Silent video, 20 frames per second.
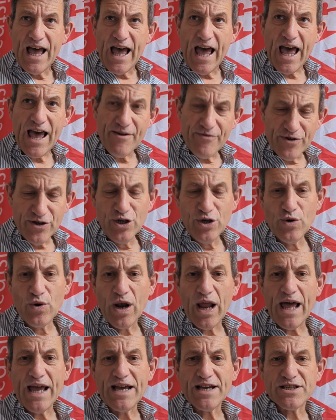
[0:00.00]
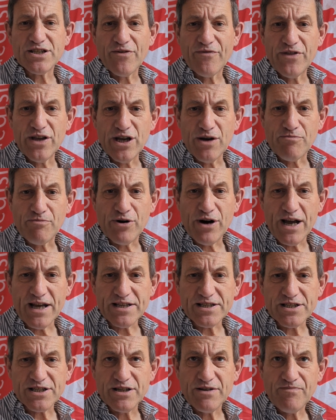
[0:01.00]
"Ever new layers of the
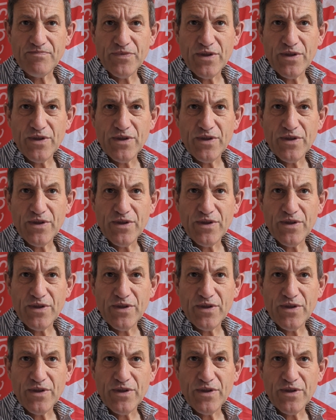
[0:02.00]
oppressed